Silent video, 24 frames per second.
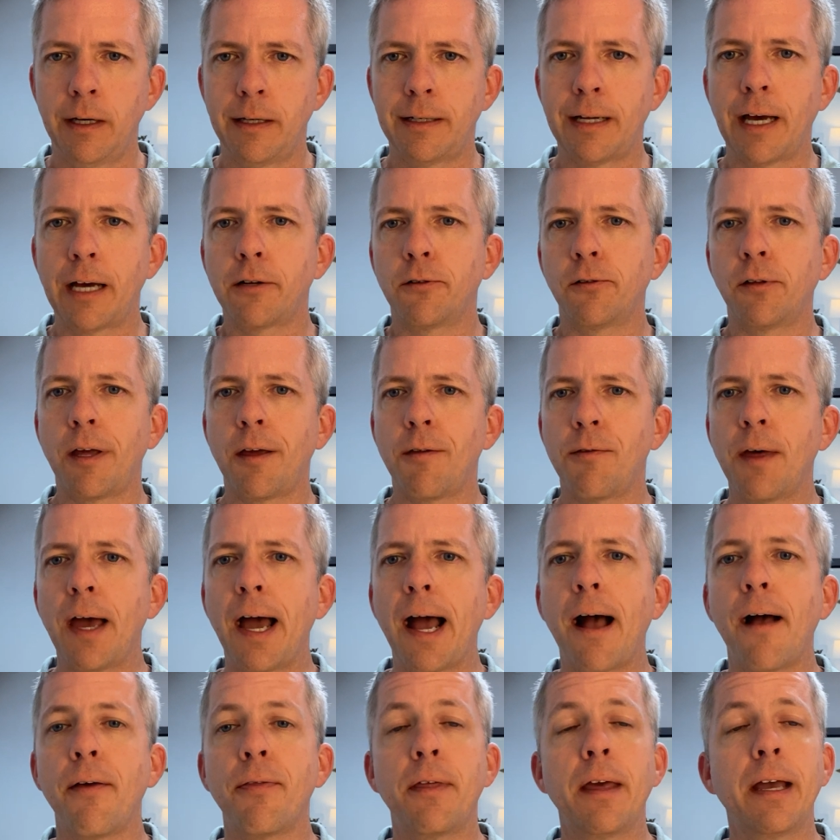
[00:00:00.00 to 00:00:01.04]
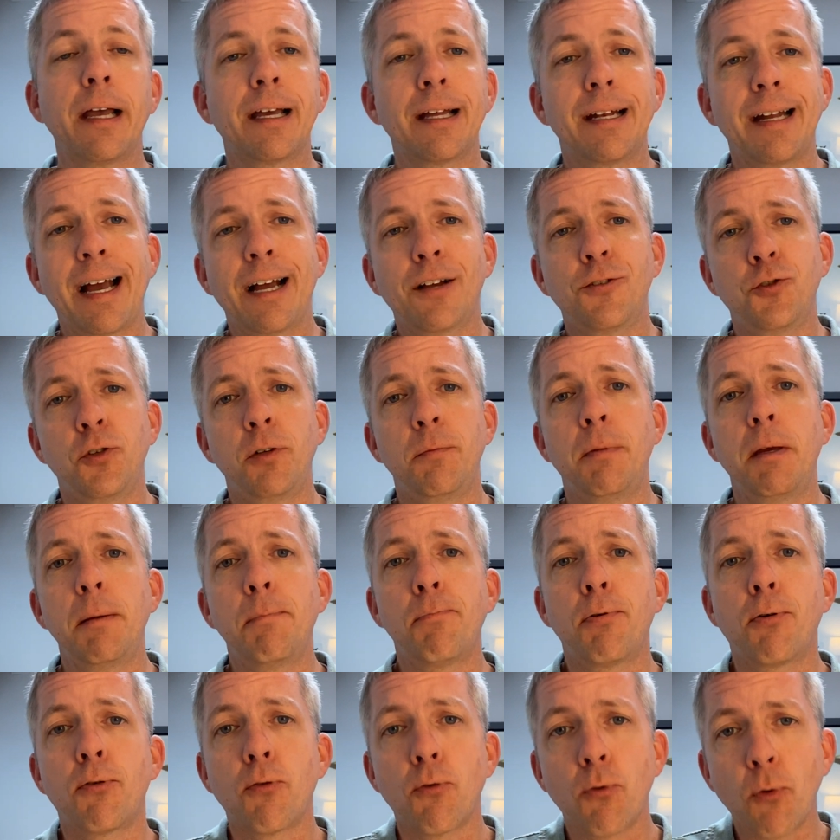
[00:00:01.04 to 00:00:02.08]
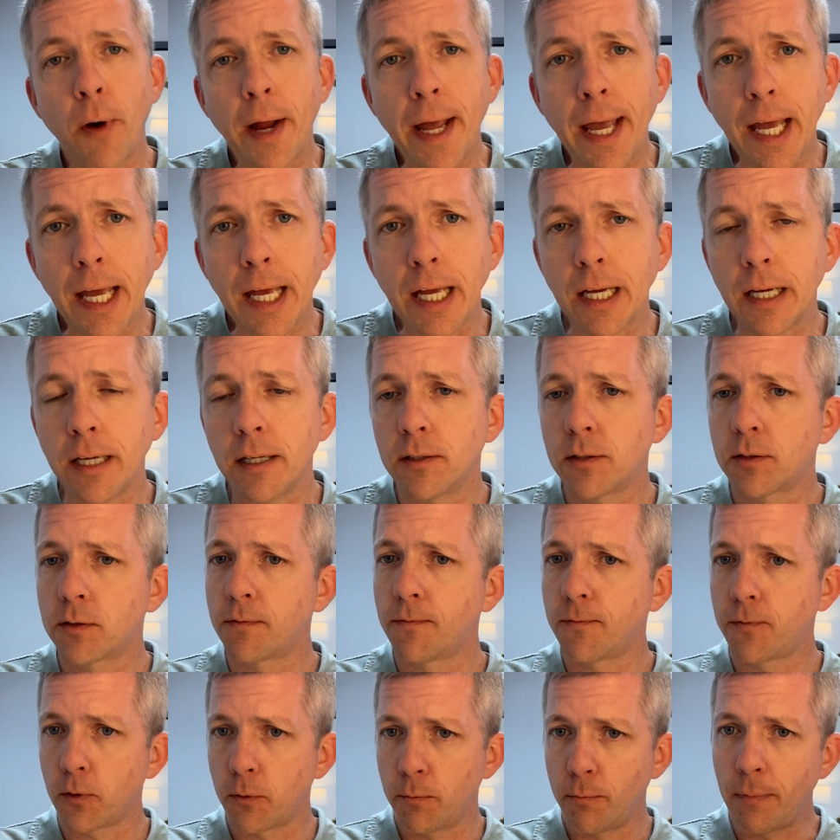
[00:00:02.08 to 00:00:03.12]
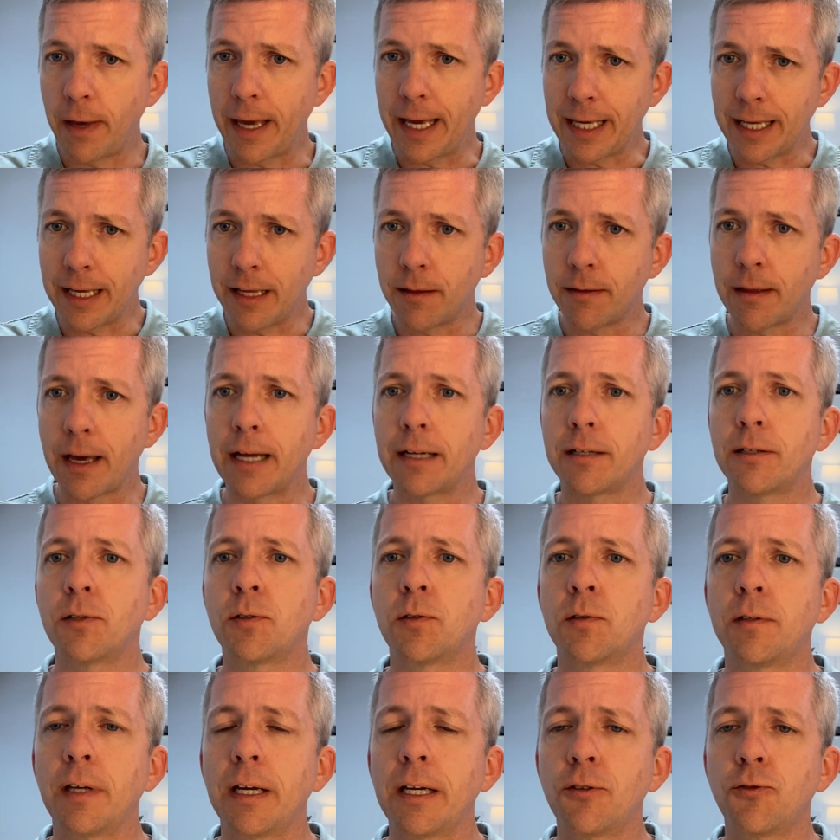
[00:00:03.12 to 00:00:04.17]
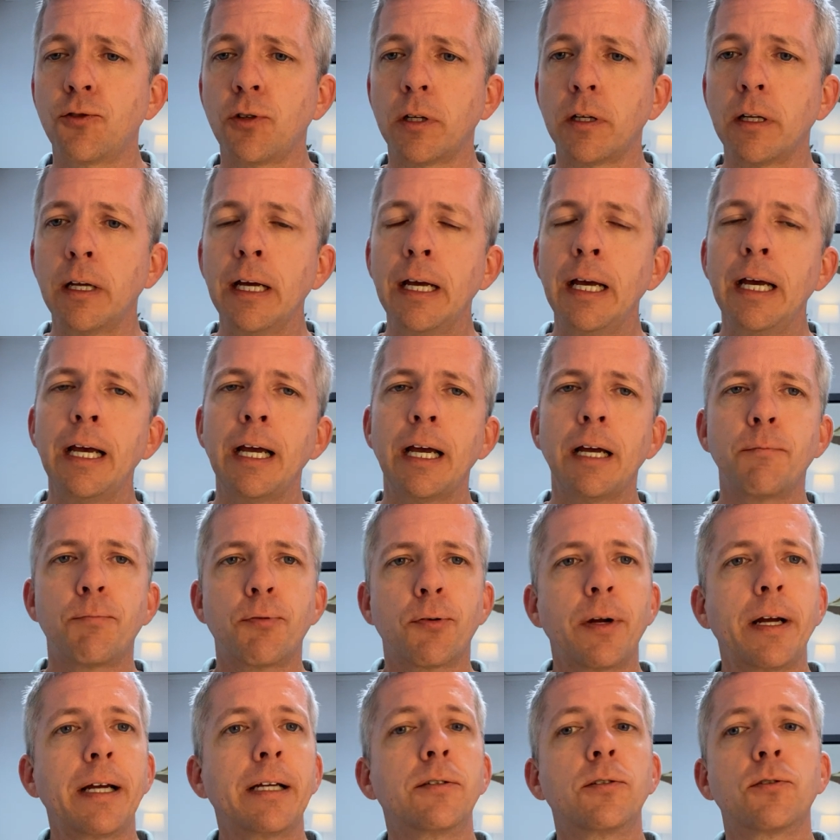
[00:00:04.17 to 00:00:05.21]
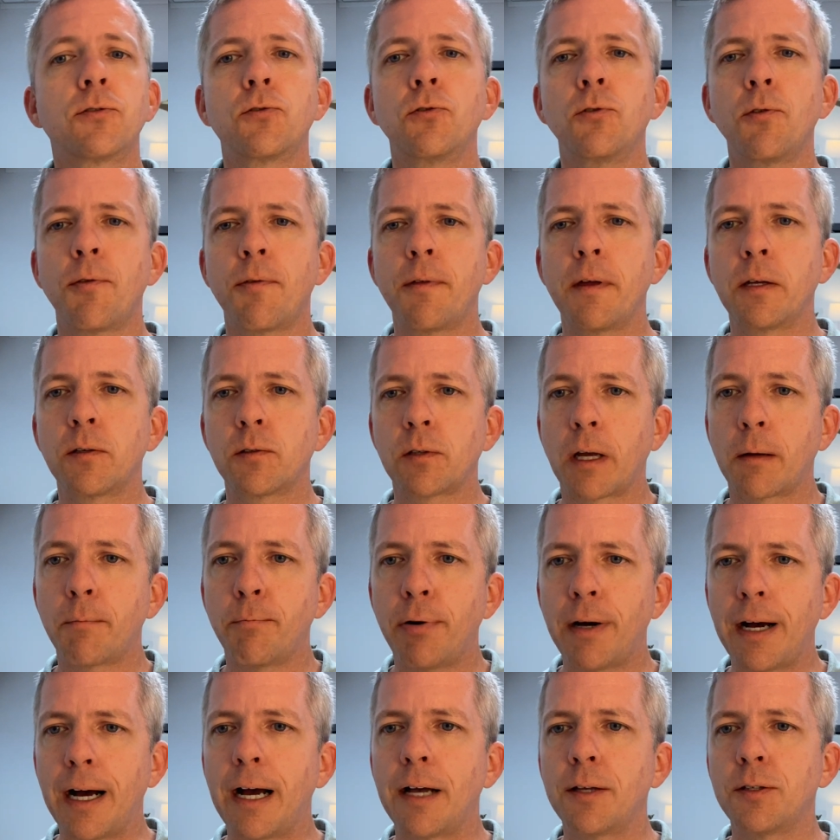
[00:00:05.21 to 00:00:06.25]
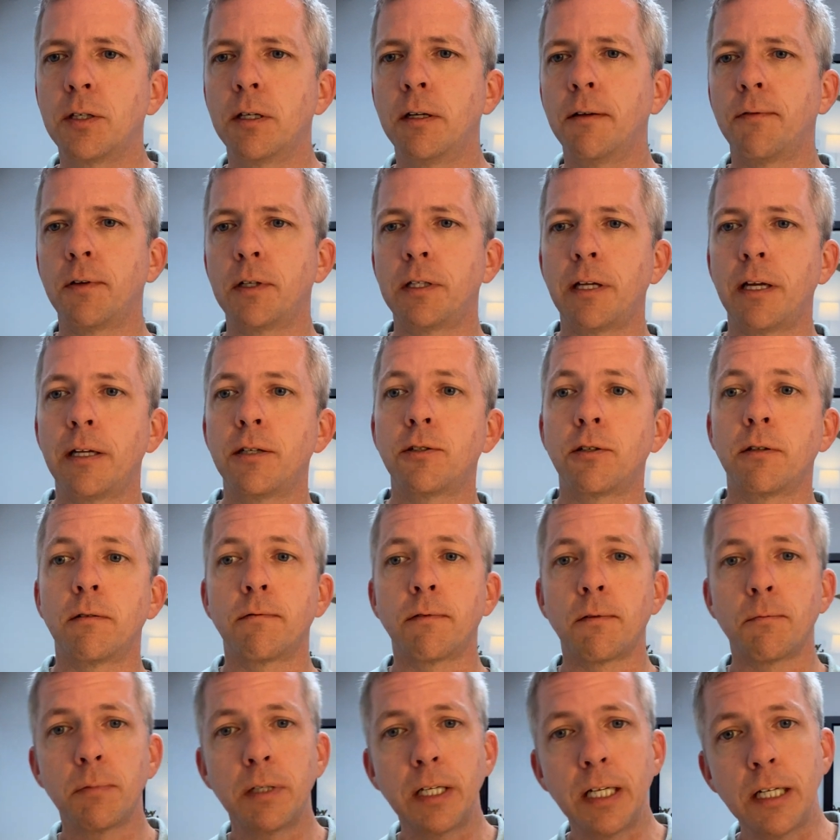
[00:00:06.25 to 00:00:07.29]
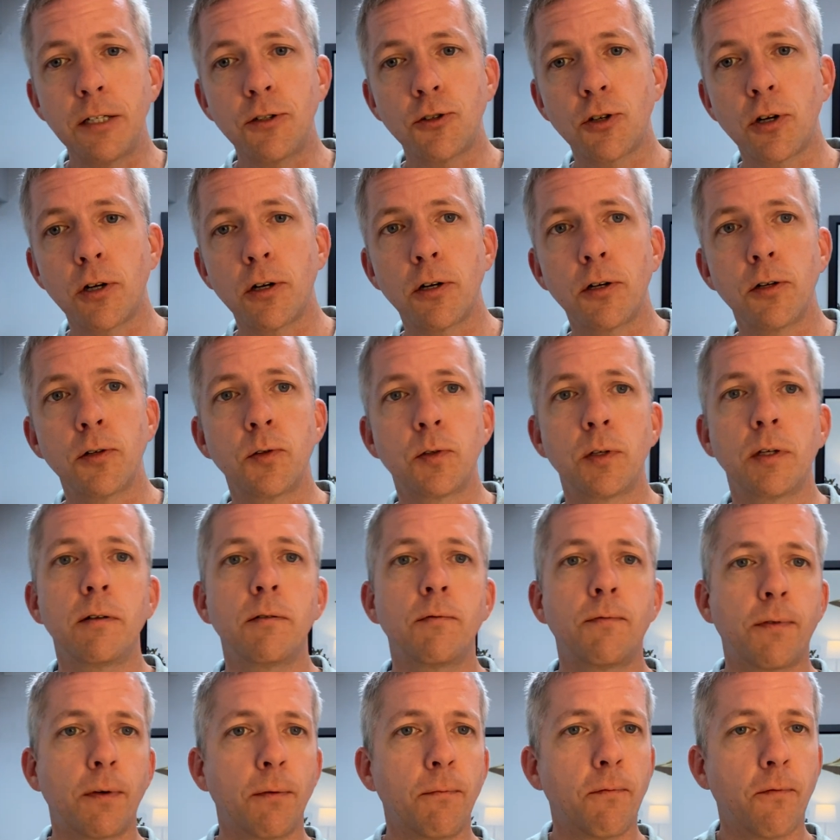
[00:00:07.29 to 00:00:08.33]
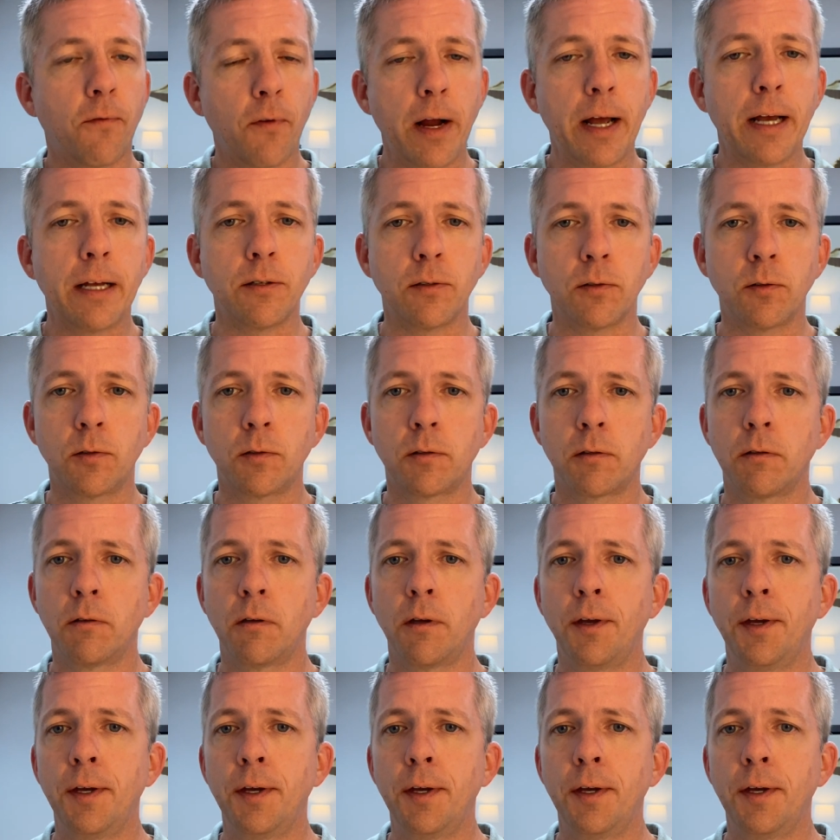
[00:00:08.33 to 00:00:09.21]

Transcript: Not only that, they can actually be praised for making that distinction, and praised through things like positive attention from teachers and from friends.